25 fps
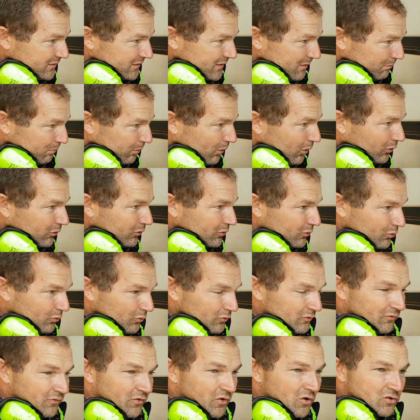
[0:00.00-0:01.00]
that the block and
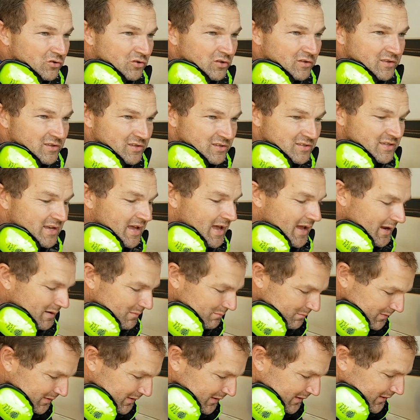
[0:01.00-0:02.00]
all is virtually the same.
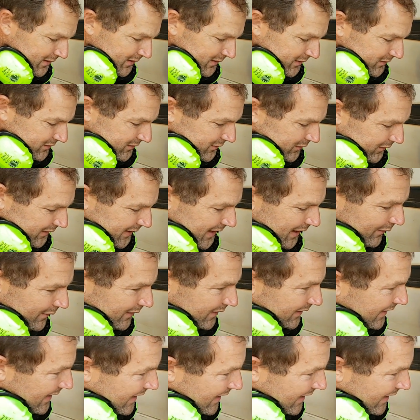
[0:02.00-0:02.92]
So I'll go in